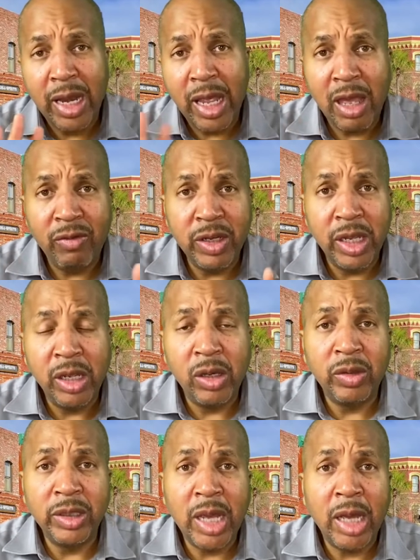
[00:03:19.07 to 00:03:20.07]

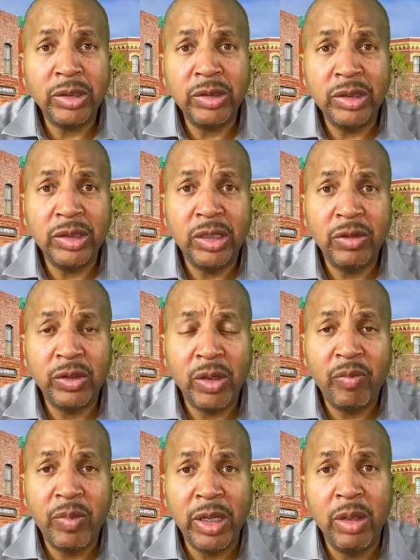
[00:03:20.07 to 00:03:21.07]
Avondale, the doctors and stuff. So
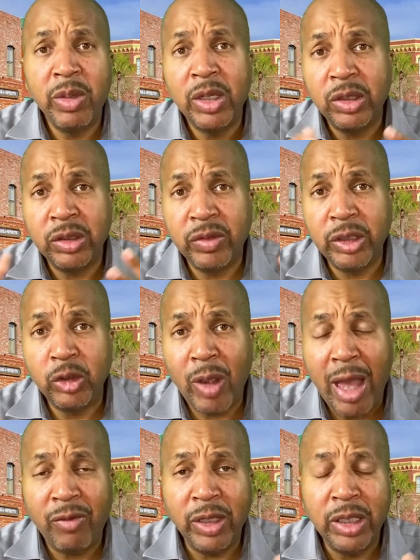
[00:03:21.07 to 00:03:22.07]
I'm thinking because of the
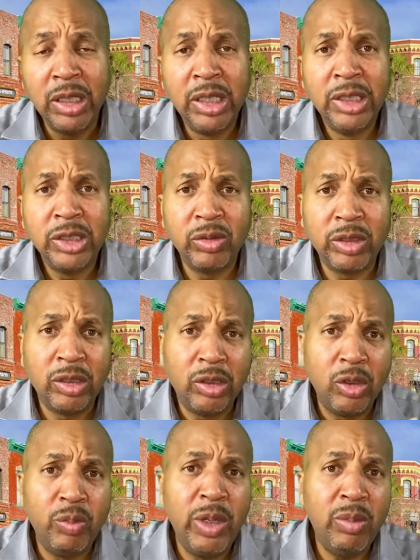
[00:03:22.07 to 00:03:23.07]
traveling, so it's a
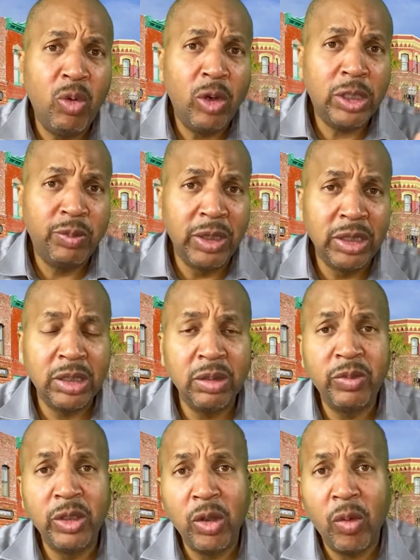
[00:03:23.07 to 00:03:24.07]
little bit more
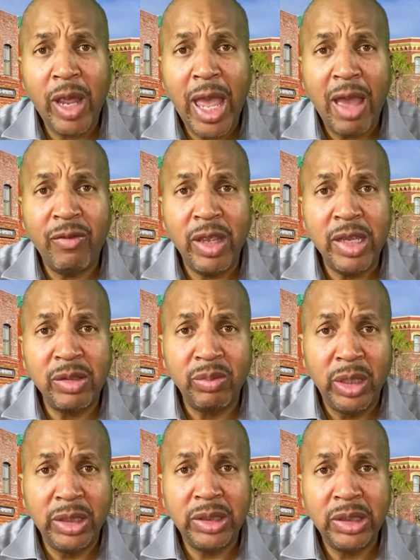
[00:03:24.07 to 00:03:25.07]
expensive. You don't have as
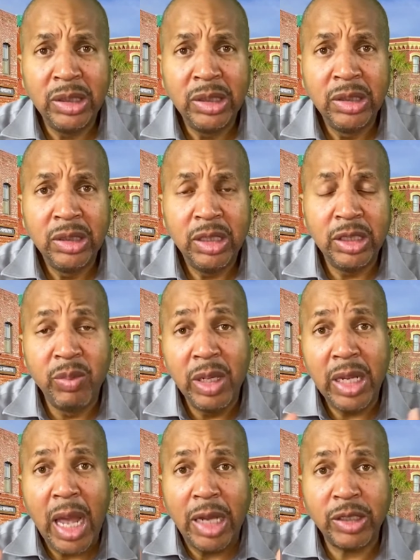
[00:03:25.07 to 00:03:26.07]

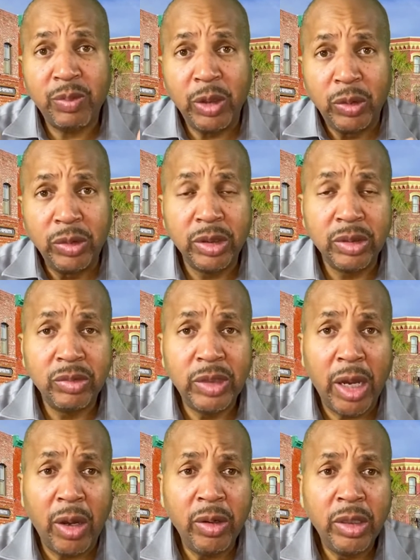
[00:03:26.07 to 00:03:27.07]
many hospitals
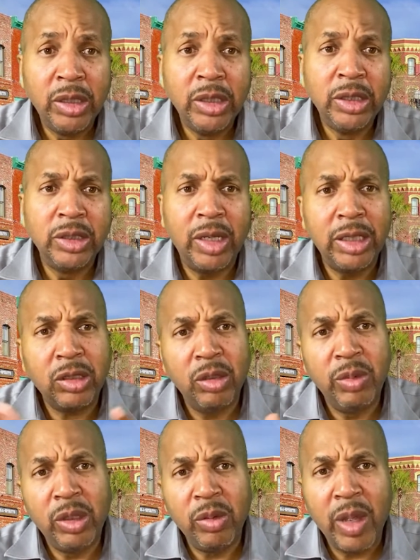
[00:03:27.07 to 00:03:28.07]
there. So that's gonna
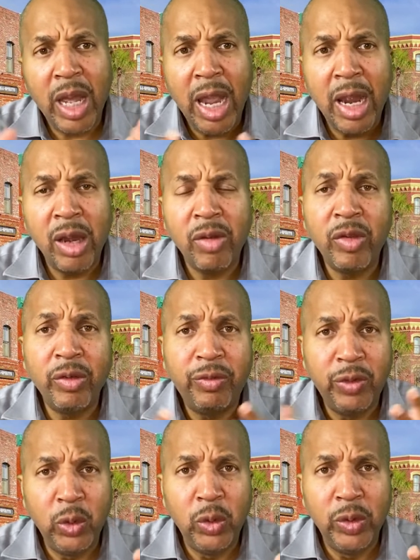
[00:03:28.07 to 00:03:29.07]
be a little bit higher. The
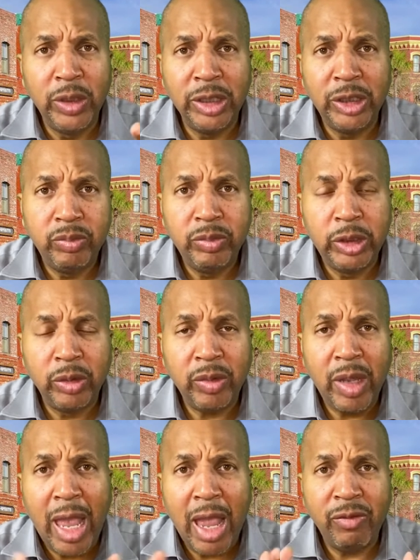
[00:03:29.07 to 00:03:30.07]
food is
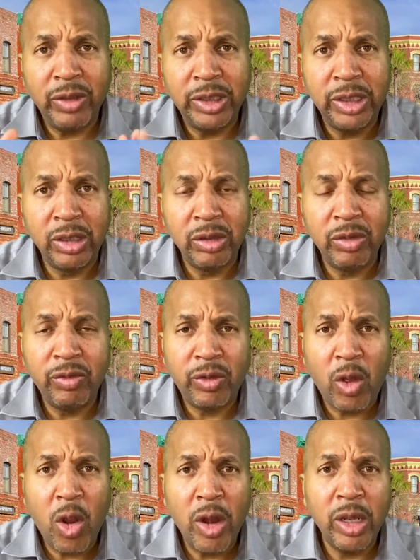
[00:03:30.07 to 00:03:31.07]
general average here in
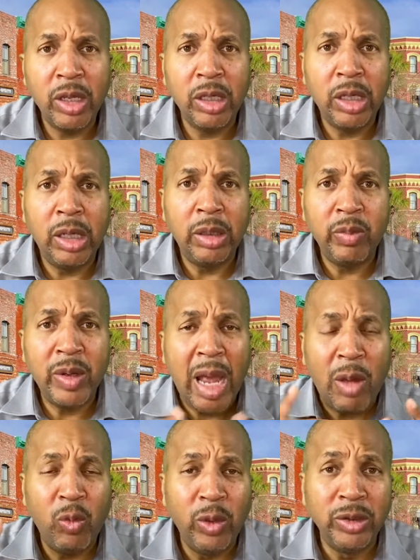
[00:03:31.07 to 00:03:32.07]
Florida. But
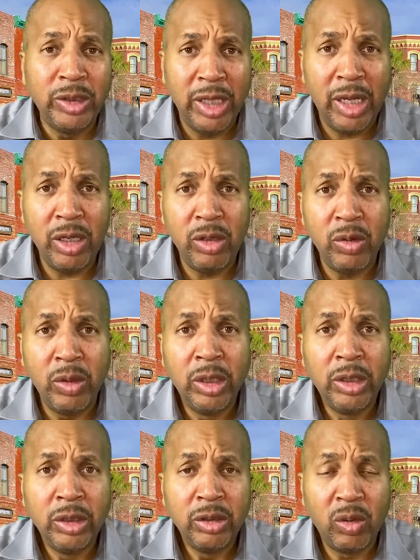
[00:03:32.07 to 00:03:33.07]
I will tell you,
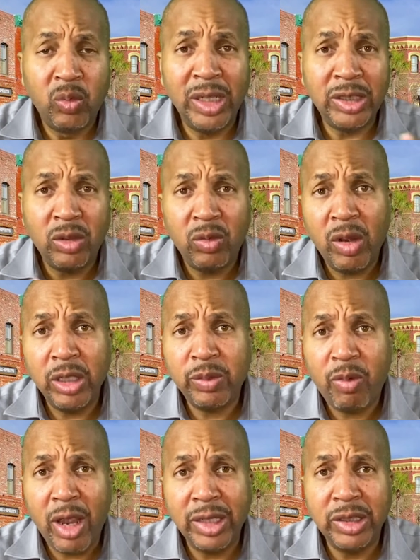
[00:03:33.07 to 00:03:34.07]
the restaurants
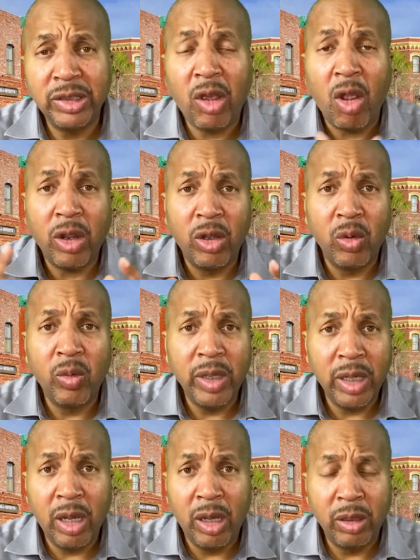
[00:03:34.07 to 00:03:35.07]
prices are
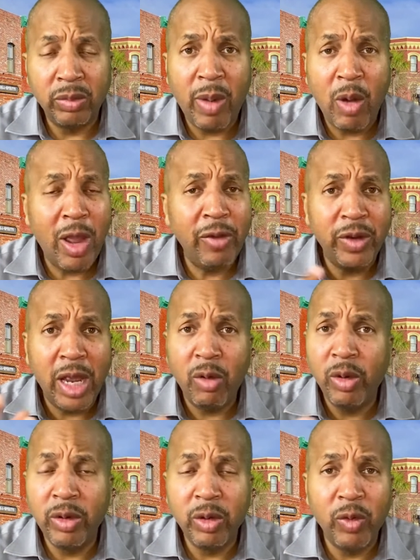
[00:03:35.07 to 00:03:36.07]
going up. My wife and I,
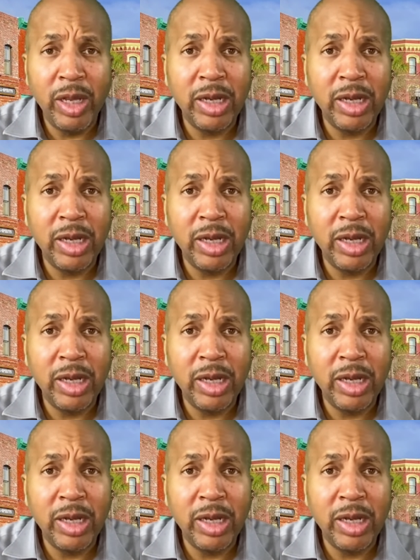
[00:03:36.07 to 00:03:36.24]
we were in Red